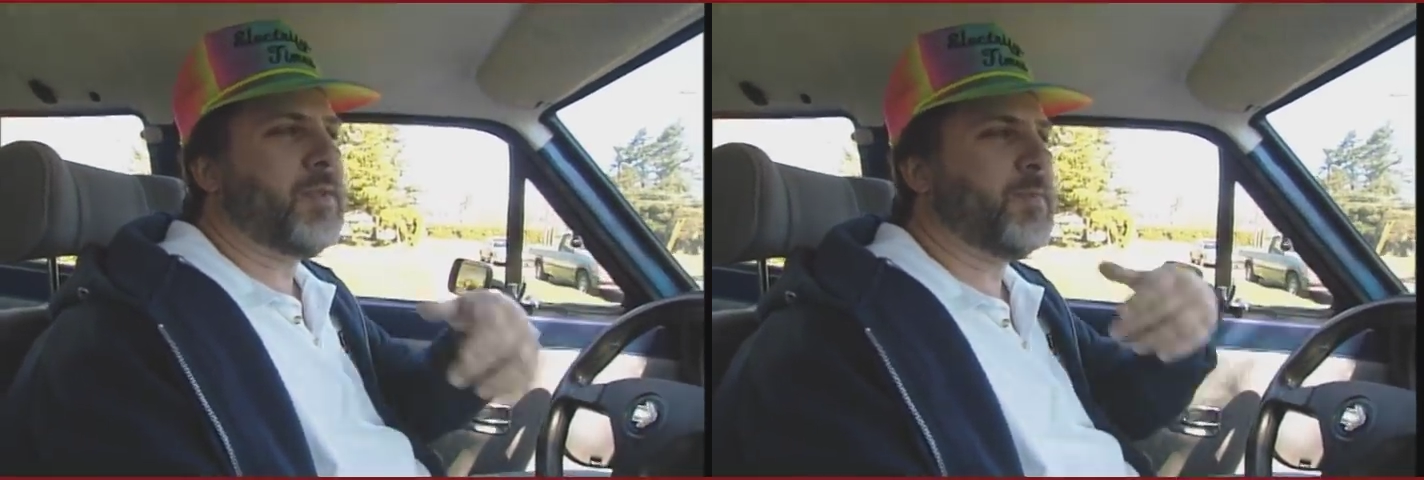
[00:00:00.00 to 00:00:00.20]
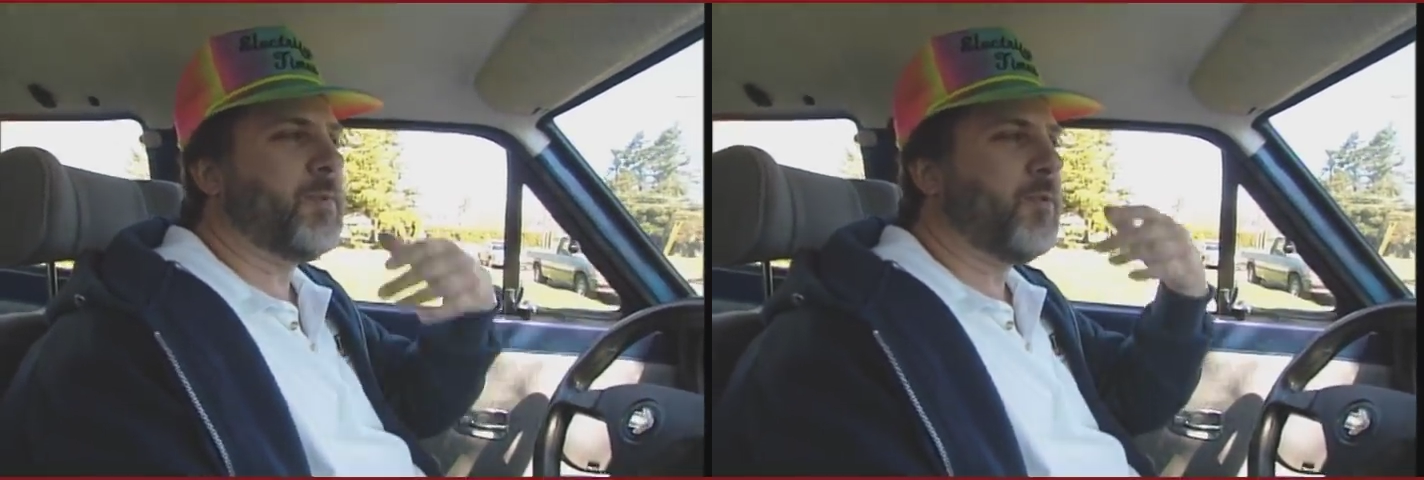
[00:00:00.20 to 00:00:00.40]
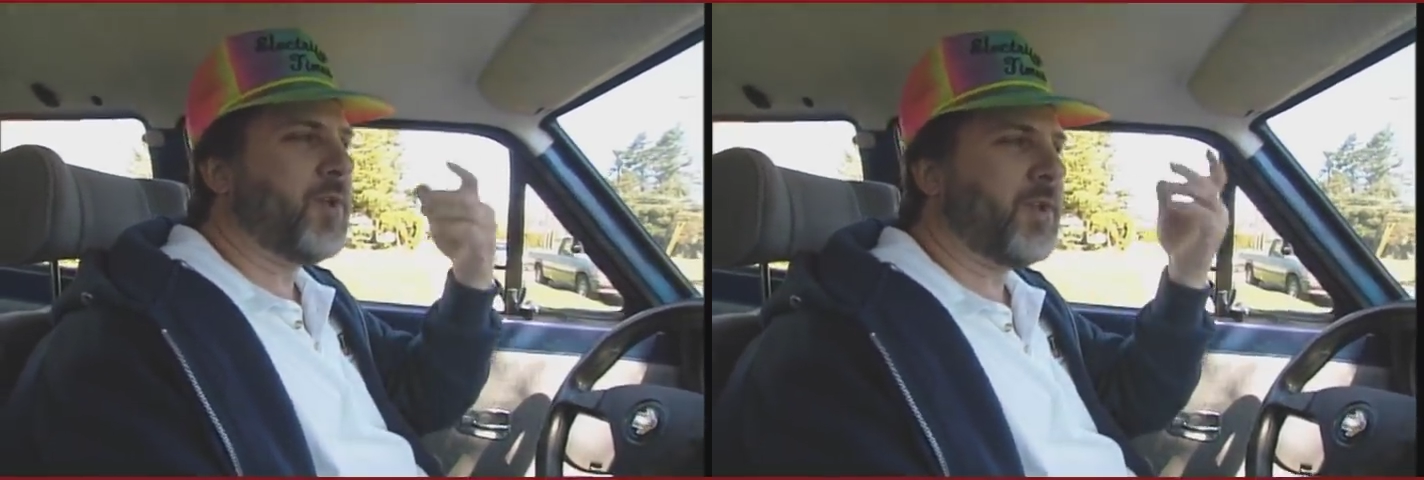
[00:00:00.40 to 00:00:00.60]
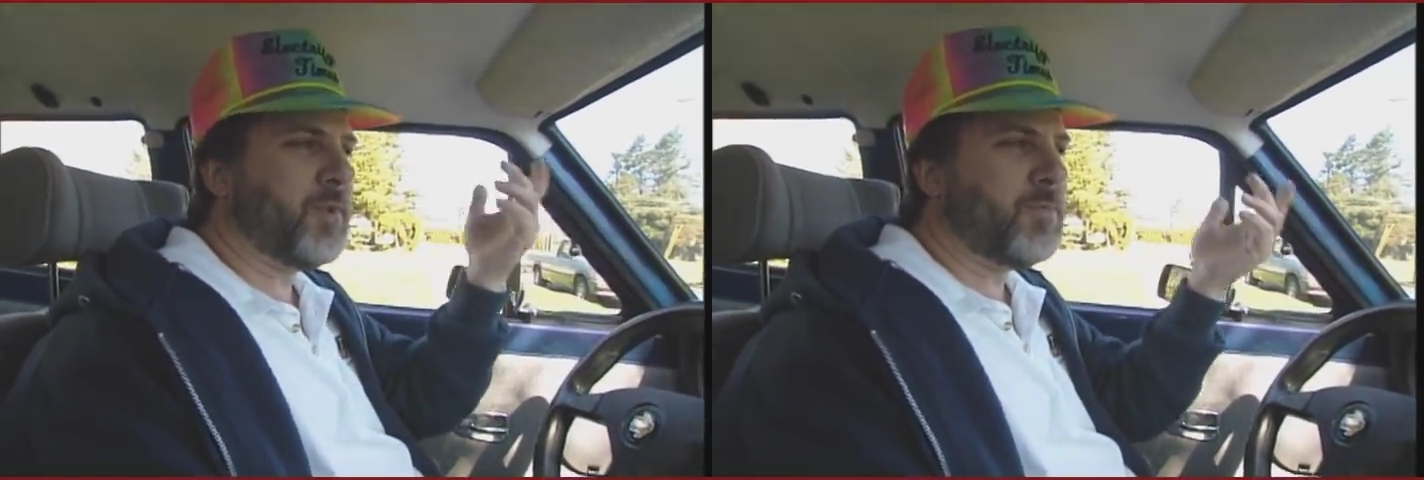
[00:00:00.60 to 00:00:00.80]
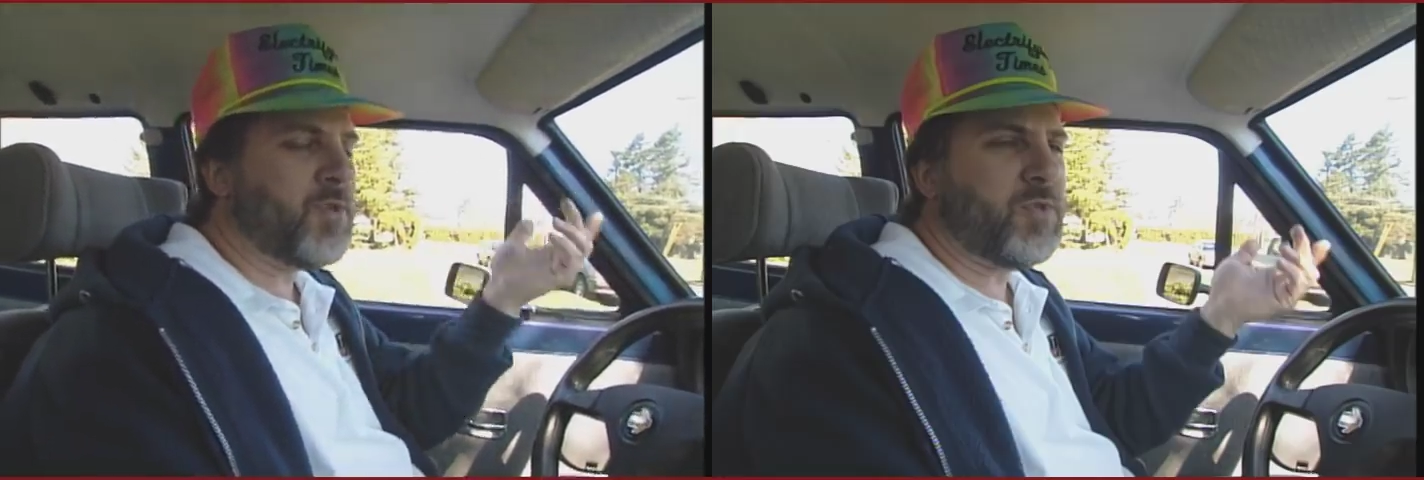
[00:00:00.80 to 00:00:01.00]
spewing out
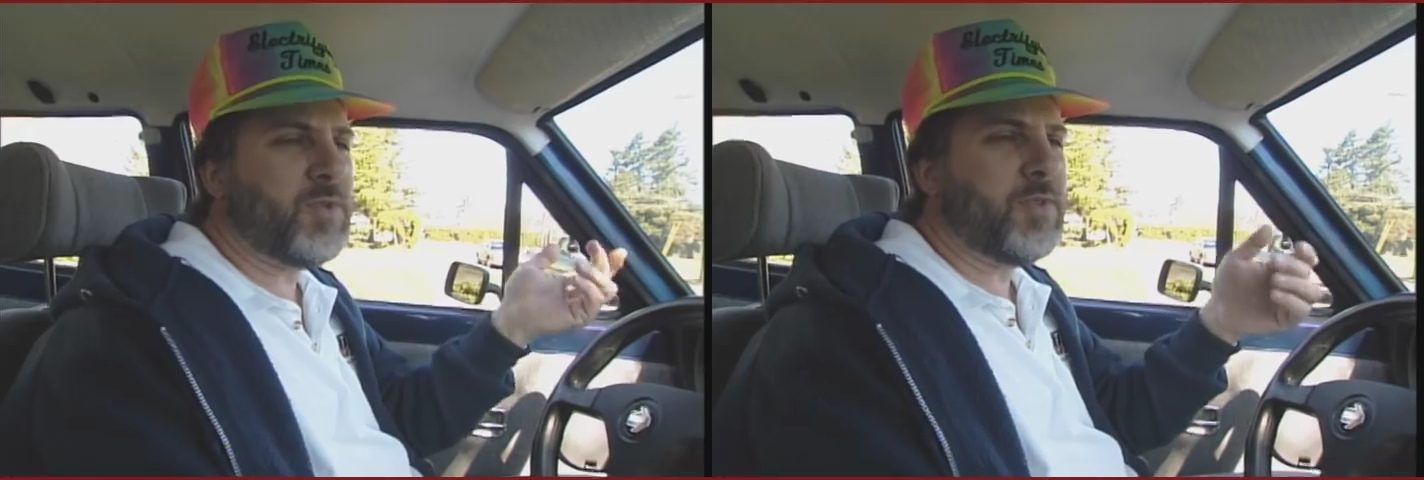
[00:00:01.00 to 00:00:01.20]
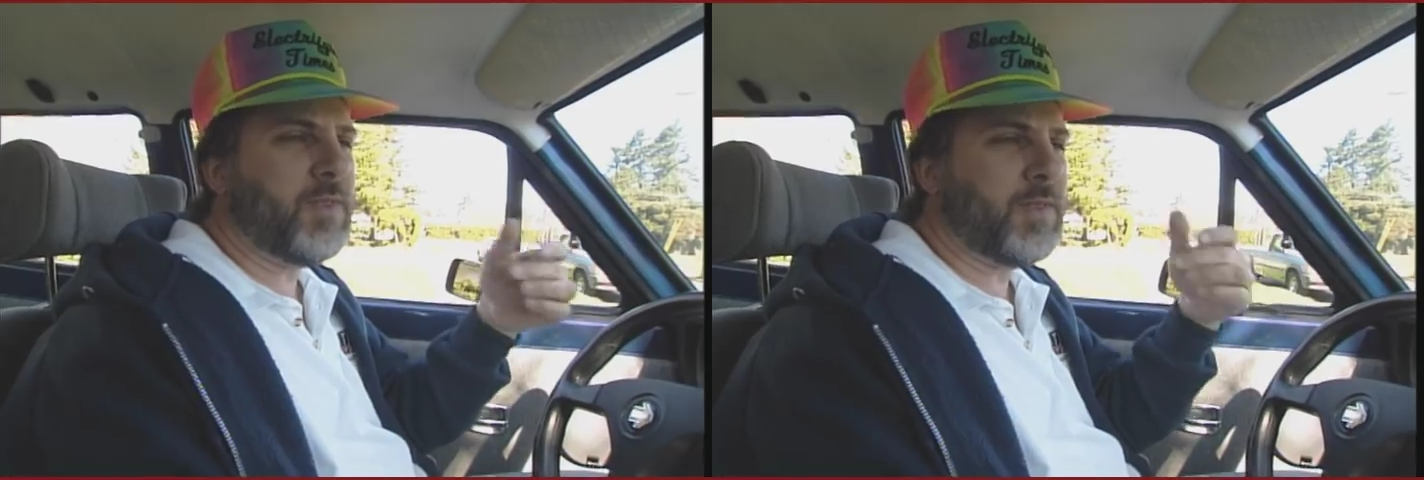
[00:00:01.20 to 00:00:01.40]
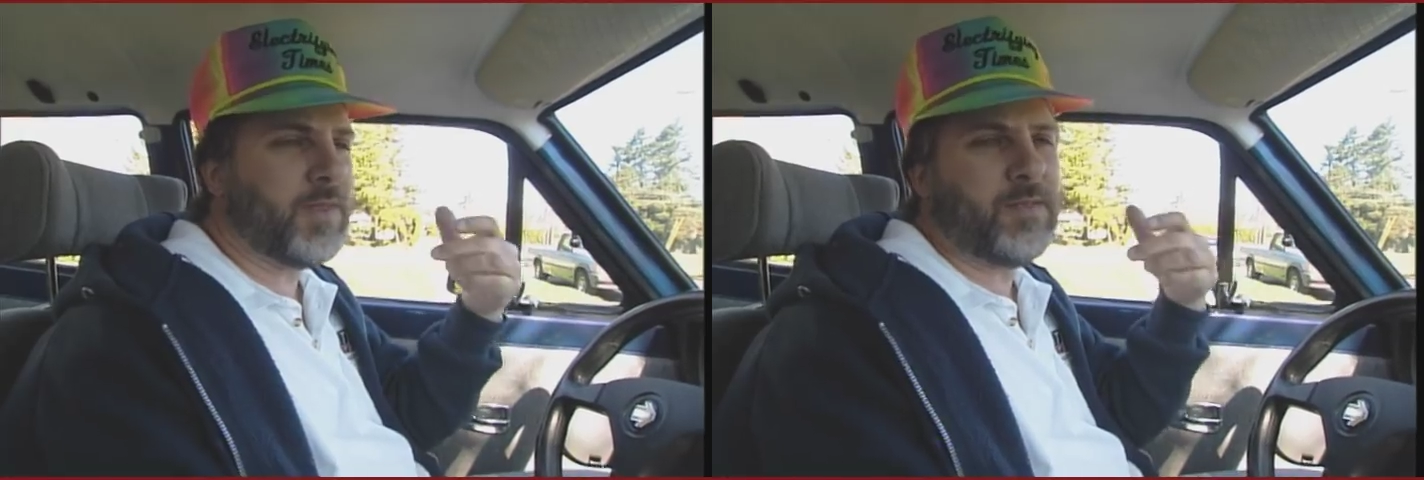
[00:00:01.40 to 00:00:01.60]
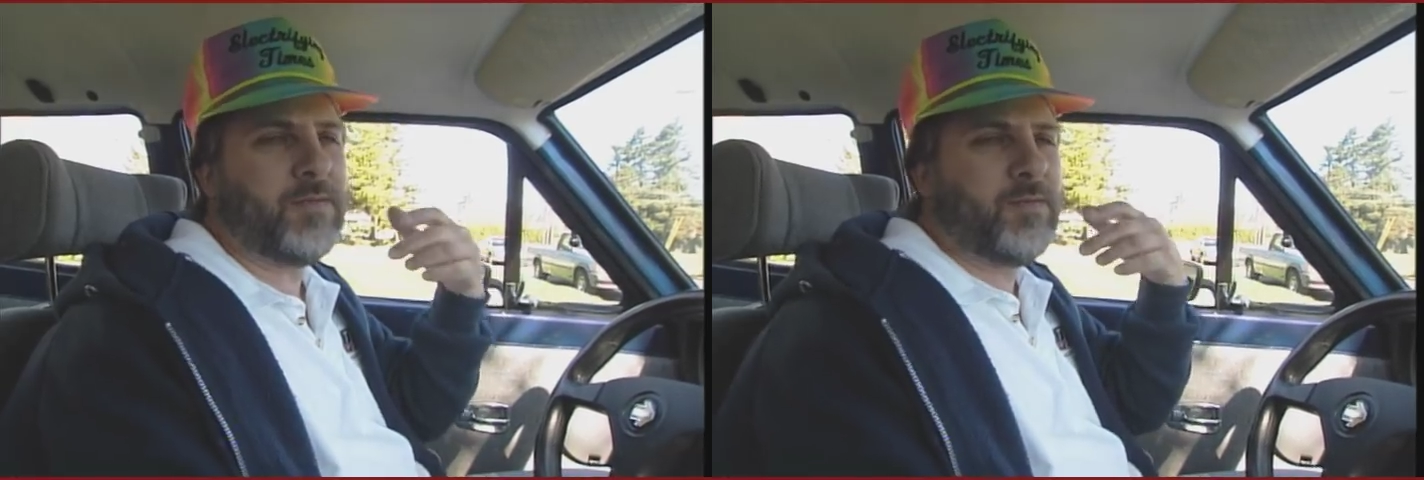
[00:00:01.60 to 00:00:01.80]
emissions,